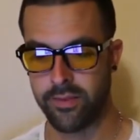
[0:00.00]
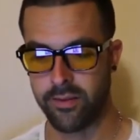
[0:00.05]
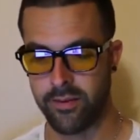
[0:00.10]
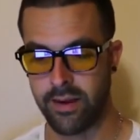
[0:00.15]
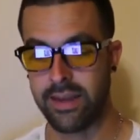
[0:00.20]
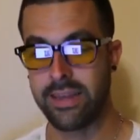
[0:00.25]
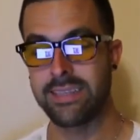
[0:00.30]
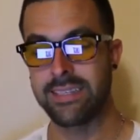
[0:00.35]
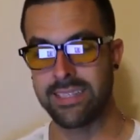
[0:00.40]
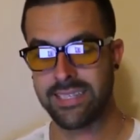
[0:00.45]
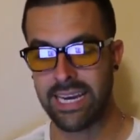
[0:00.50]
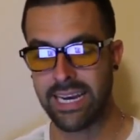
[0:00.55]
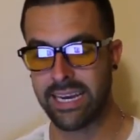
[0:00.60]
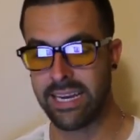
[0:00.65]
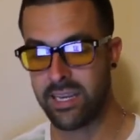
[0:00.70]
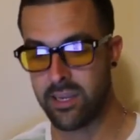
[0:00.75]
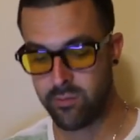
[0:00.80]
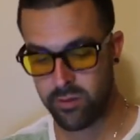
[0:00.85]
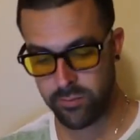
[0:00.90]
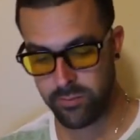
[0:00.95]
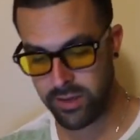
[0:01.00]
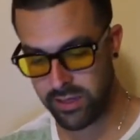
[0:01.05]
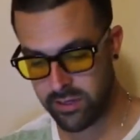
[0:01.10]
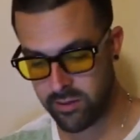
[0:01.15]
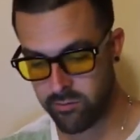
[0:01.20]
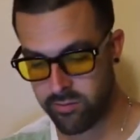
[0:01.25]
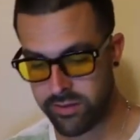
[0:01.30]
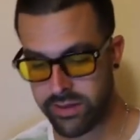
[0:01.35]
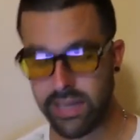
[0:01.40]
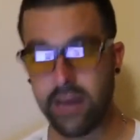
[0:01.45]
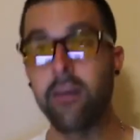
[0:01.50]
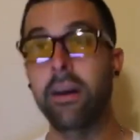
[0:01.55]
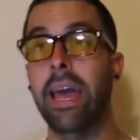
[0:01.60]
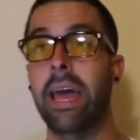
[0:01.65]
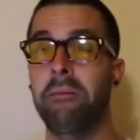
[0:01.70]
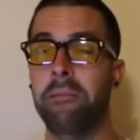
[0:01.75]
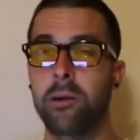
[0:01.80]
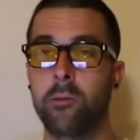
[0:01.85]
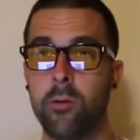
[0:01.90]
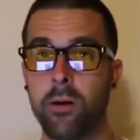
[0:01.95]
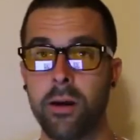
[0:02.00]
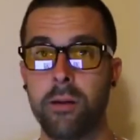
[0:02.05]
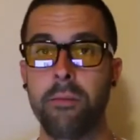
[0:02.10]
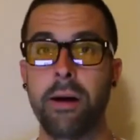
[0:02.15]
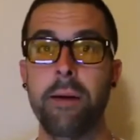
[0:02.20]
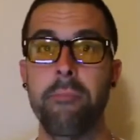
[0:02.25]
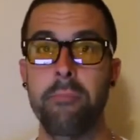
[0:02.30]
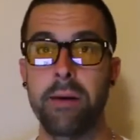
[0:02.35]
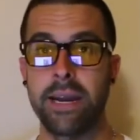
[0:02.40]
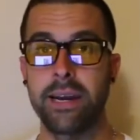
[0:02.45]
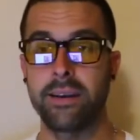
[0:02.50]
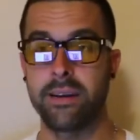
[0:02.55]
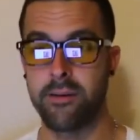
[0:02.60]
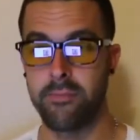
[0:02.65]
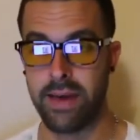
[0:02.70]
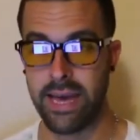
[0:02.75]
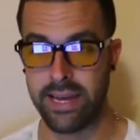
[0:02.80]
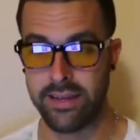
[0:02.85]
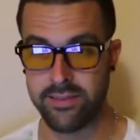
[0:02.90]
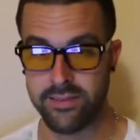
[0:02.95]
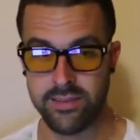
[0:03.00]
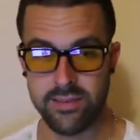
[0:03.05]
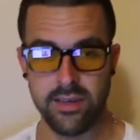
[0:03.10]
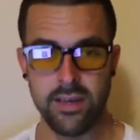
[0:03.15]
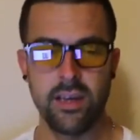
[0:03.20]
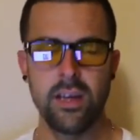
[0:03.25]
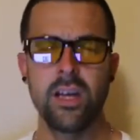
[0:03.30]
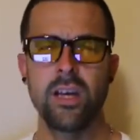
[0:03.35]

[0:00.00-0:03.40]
Right? Second, you would pick the one thing, okay, I'm going to work on my embedded commands.